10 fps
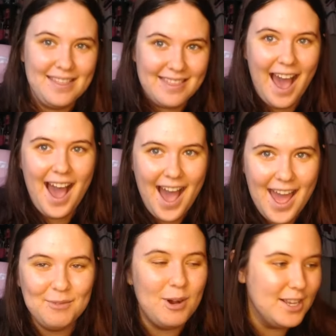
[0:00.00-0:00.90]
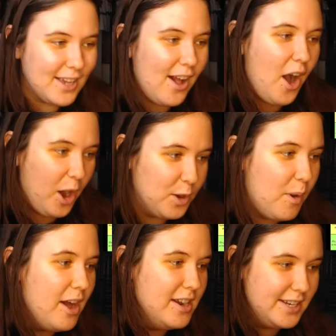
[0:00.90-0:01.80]
That was a hard
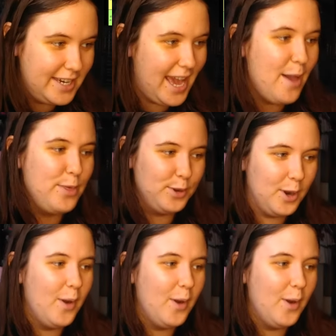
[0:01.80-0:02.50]
one to get through,